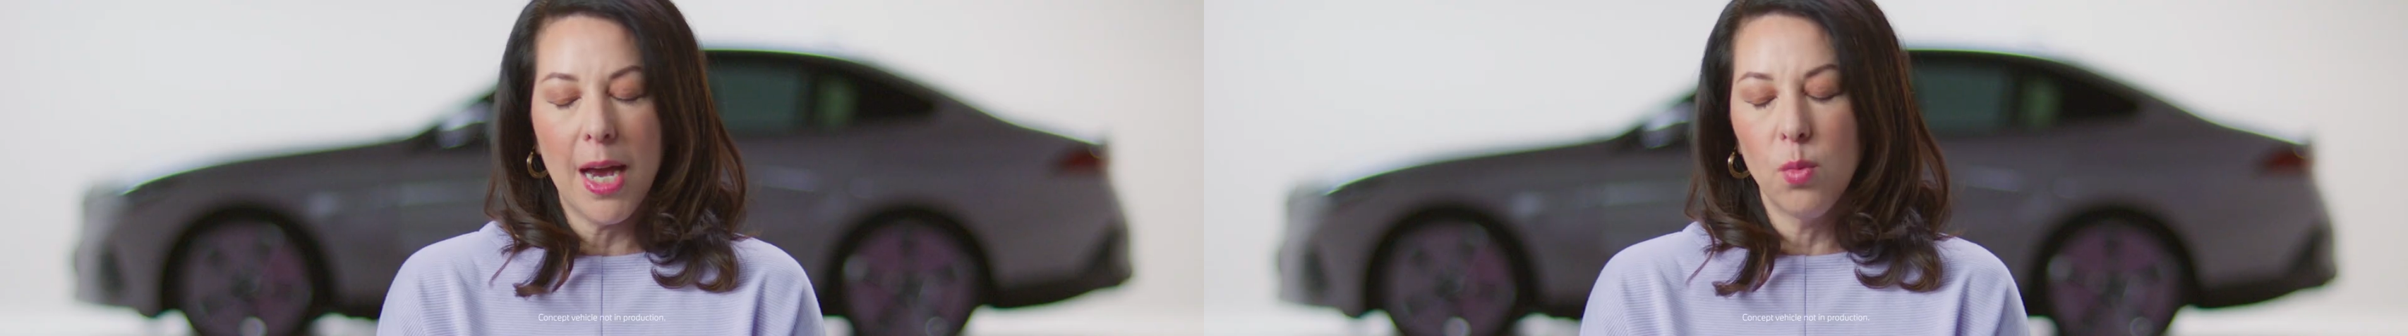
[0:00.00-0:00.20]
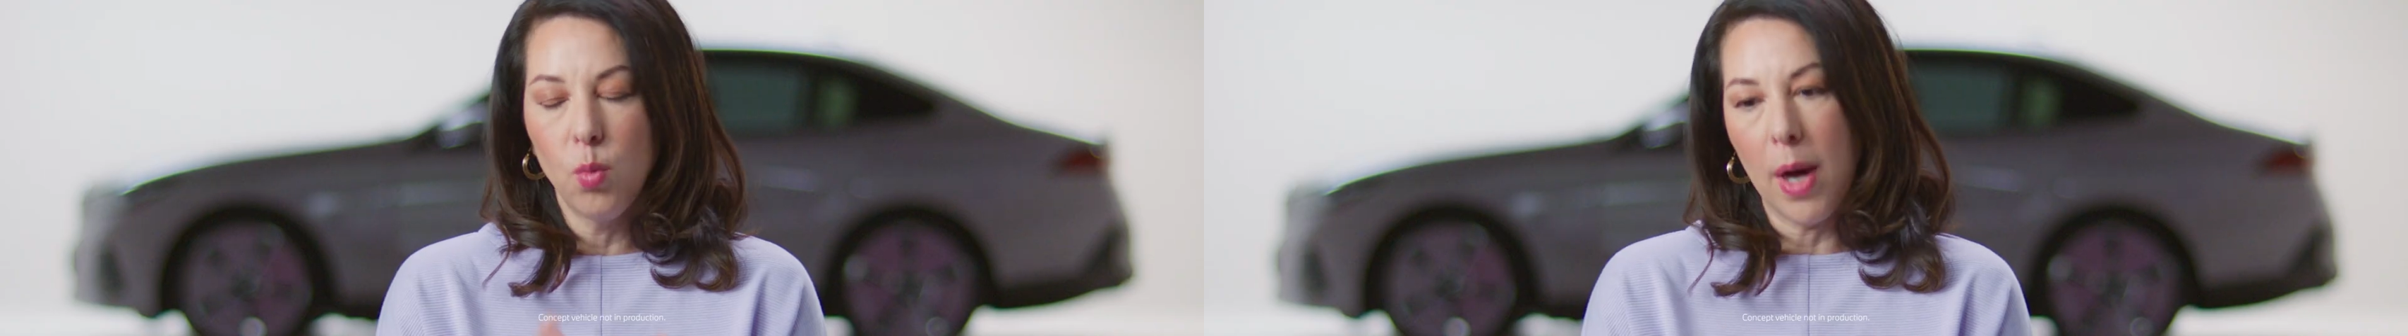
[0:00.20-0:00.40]

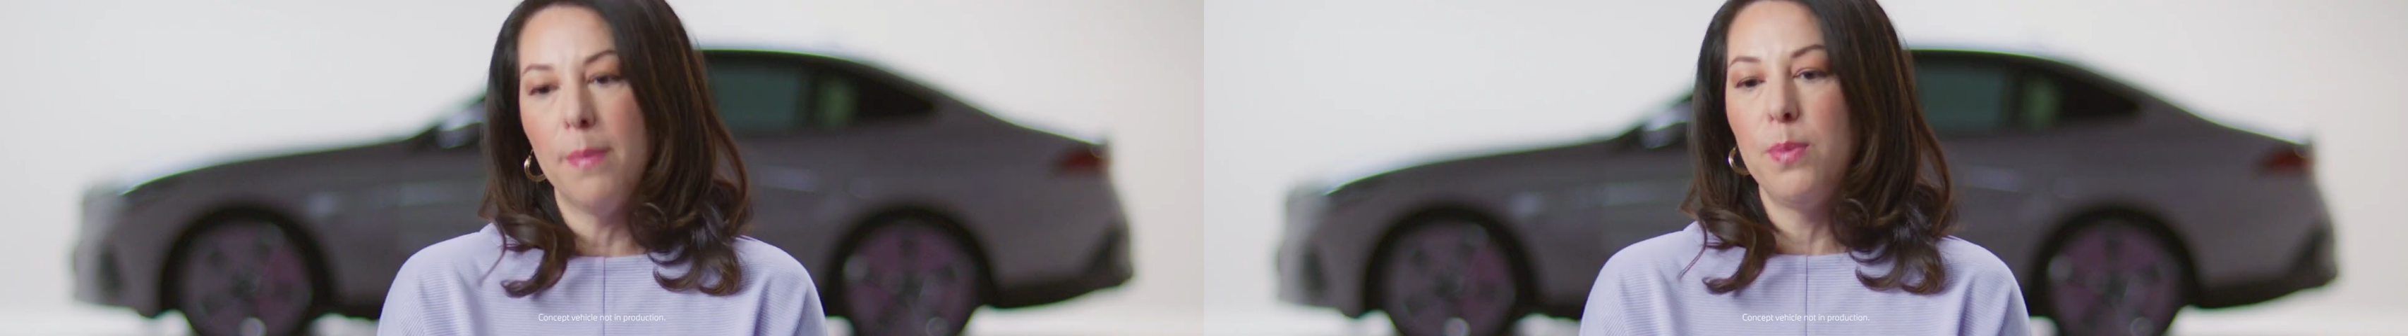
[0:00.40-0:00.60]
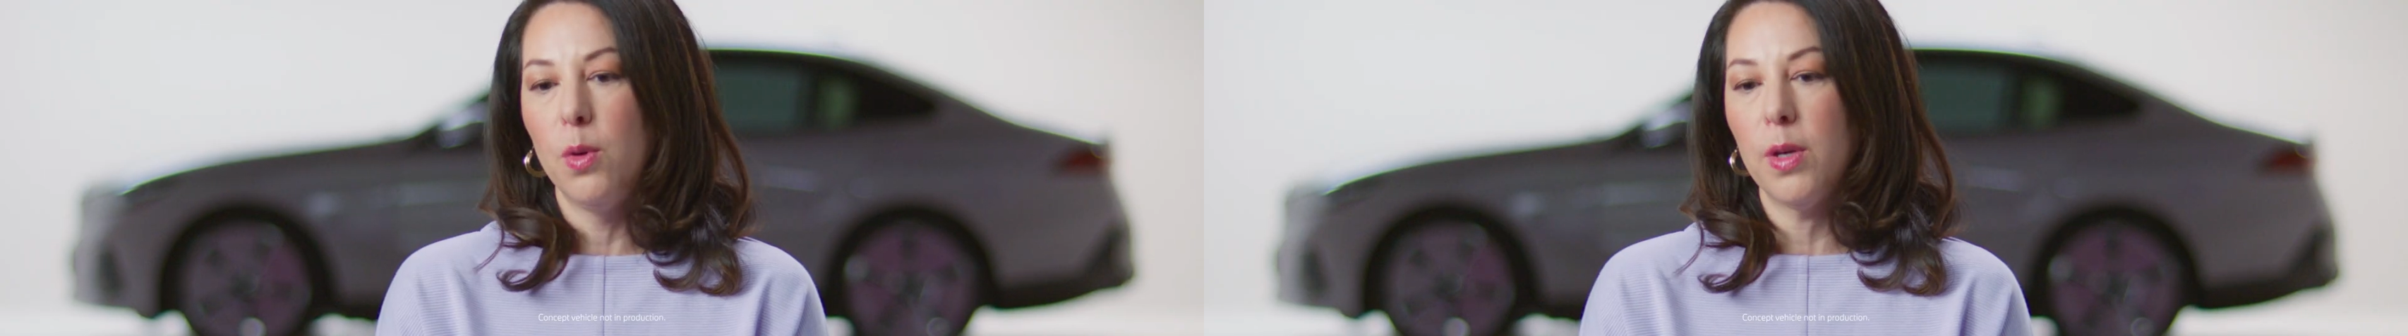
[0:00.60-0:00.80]
had
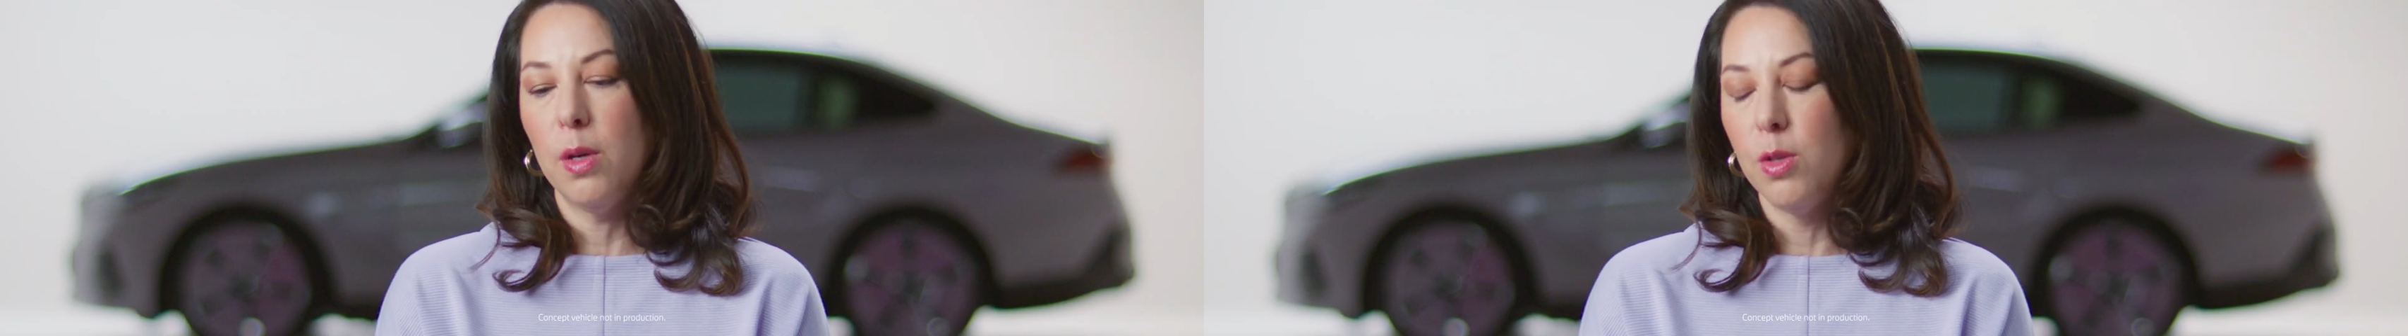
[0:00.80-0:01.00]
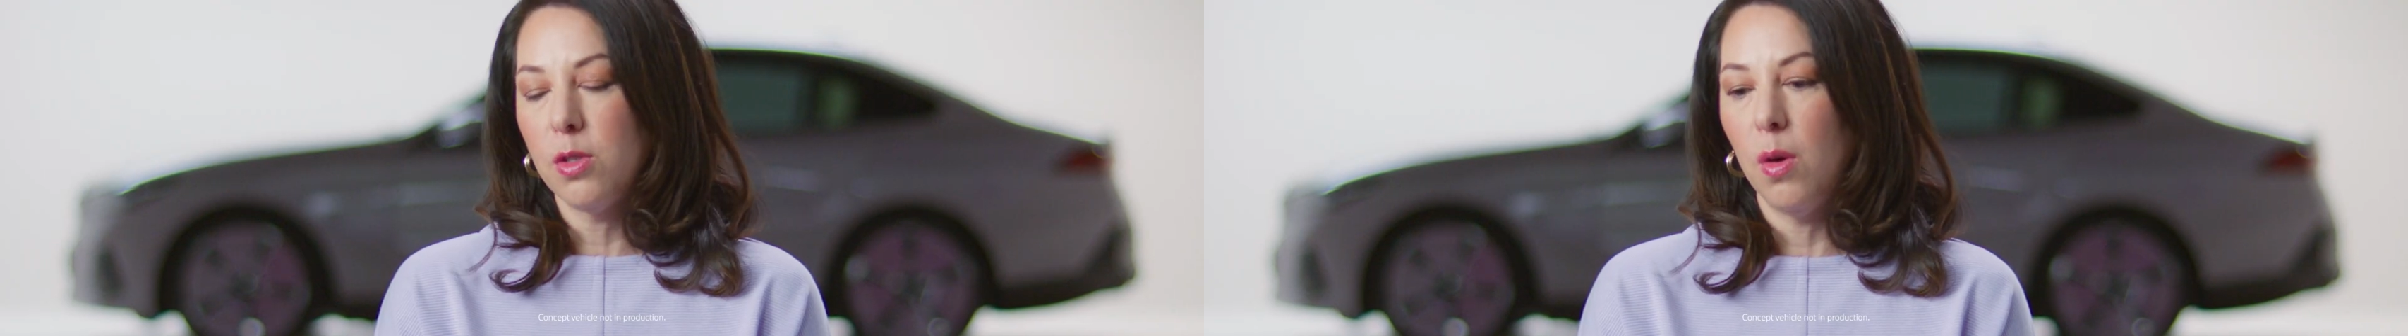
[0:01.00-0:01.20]
one book, it was